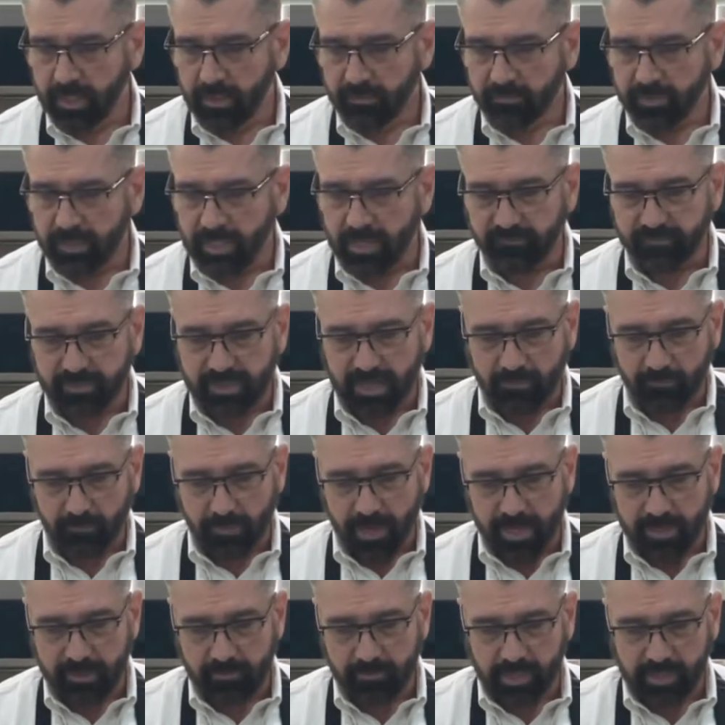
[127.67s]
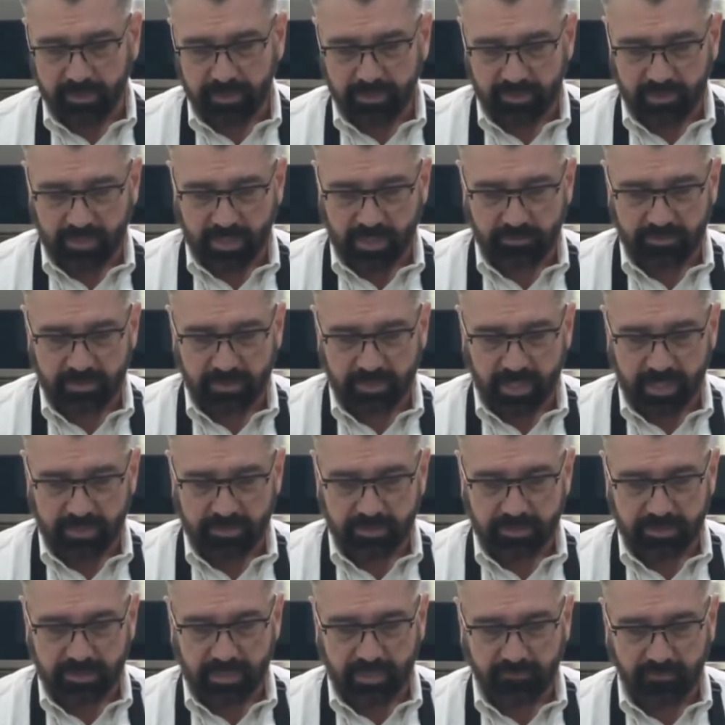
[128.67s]
But I've got mine about the same size
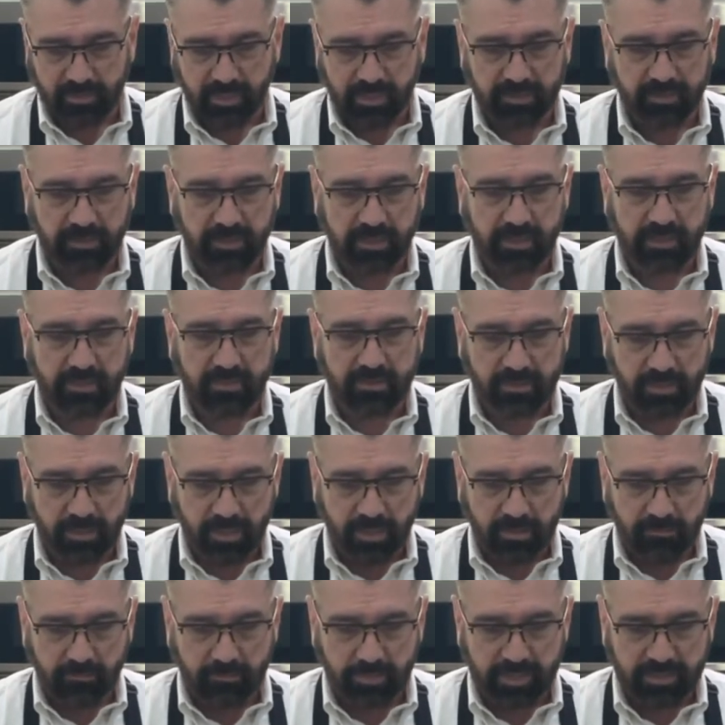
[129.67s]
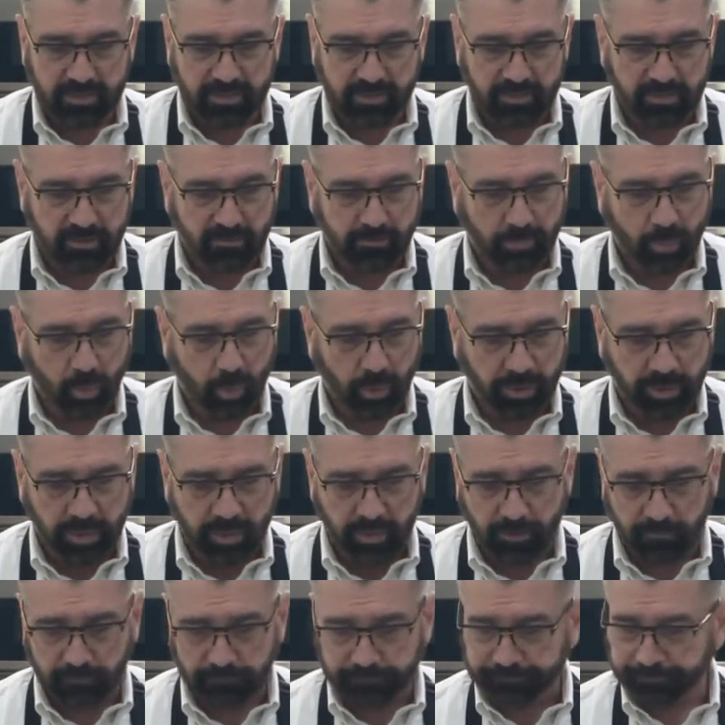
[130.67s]
as I've got these pieces of pork
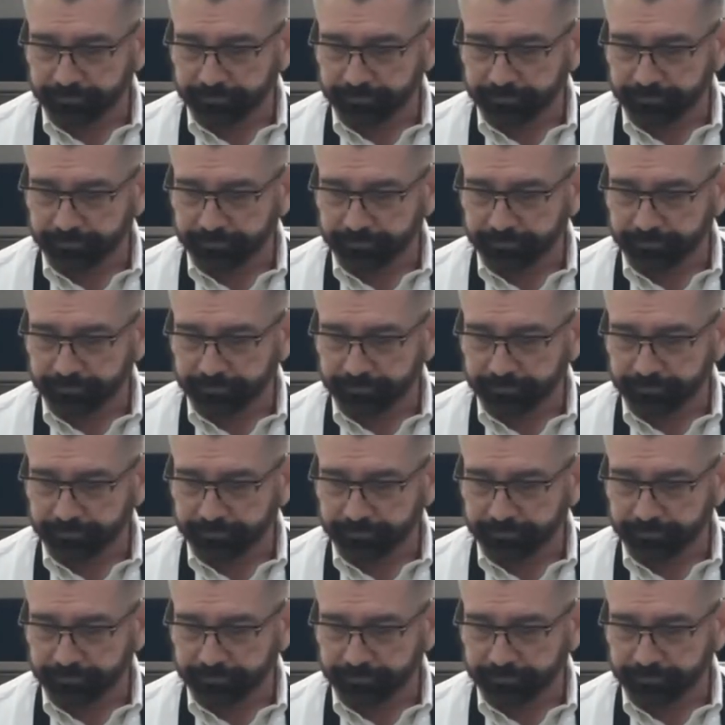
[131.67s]
here.